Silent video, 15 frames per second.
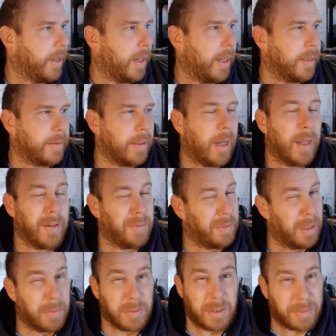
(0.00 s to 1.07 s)
I
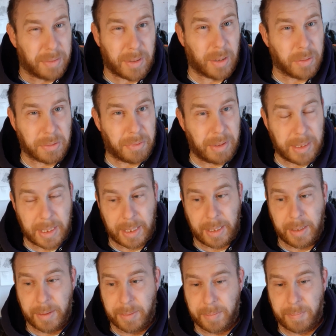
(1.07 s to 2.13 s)
go into Cults
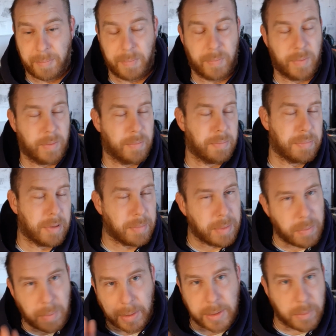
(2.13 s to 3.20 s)
3D
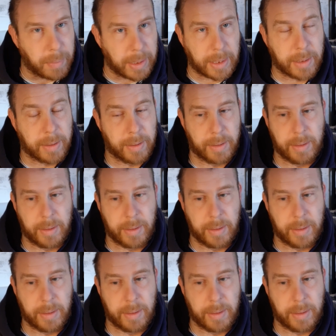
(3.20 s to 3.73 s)
probably once a week.